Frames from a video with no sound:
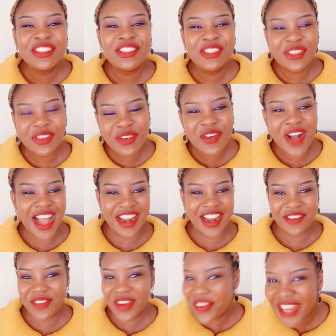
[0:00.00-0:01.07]
to
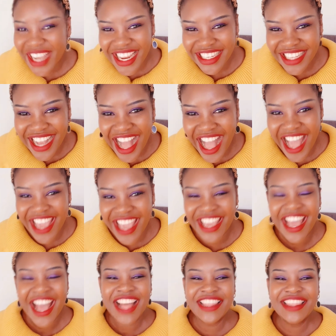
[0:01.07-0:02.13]
an American guy,
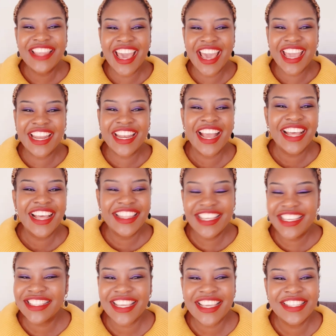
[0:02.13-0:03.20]
then
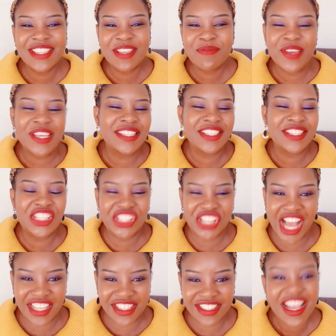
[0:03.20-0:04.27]
this is the best
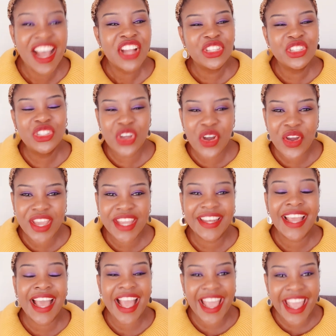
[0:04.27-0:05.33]
chance.
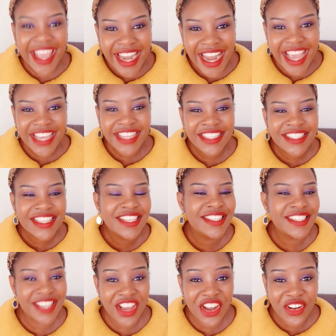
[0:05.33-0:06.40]
Join Elite
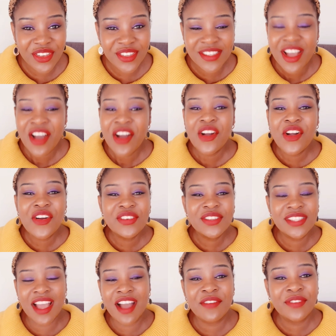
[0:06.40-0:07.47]
Singles because
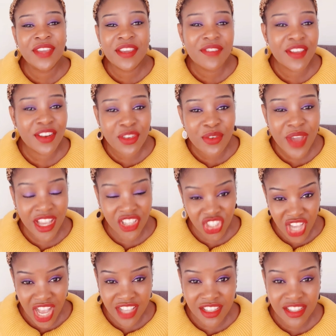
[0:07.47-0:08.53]
they have given you a
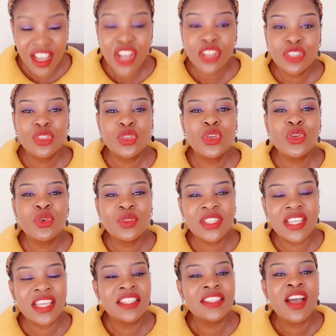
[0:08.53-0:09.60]
chance to use
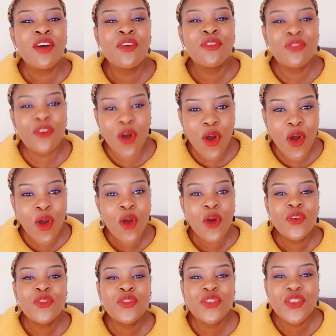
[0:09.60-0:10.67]
it for
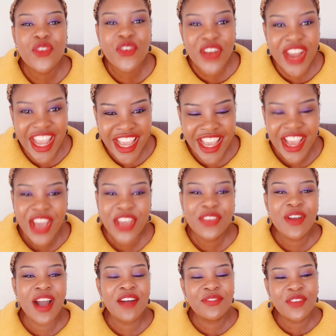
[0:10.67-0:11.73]
free.
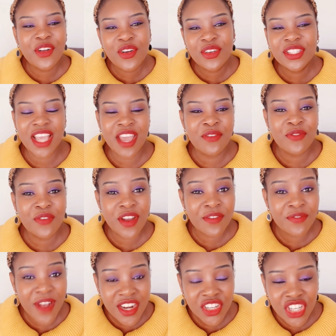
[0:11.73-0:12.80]
You have got a free
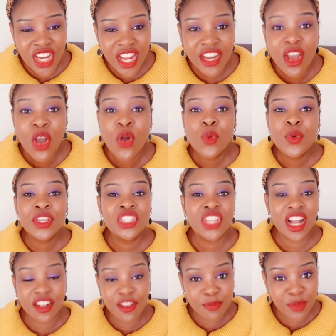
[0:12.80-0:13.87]
version which
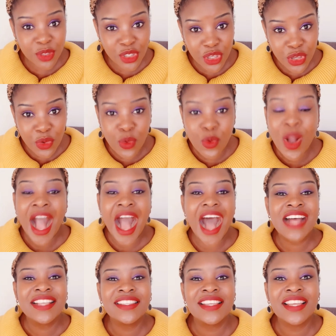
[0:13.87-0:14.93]
helps you
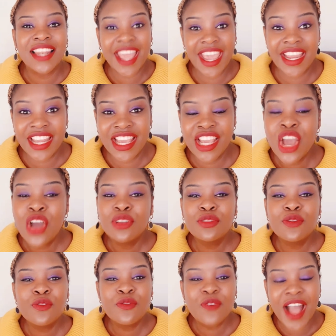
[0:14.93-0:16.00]
as a lady
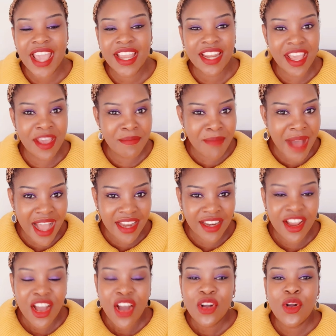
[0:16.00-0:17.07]
to find a
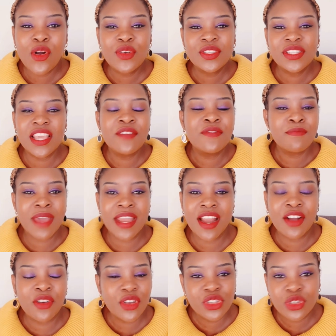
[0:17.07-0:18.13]
man, because if men
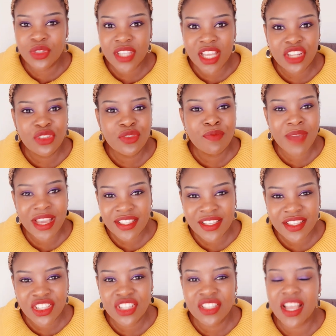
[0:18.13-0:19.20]
are going to send you
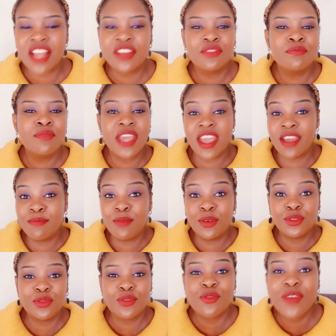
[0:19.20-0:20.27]
messages and you'll be able
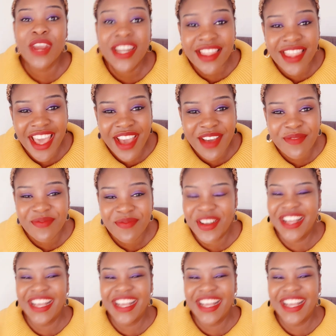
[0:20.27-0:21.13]
to read them,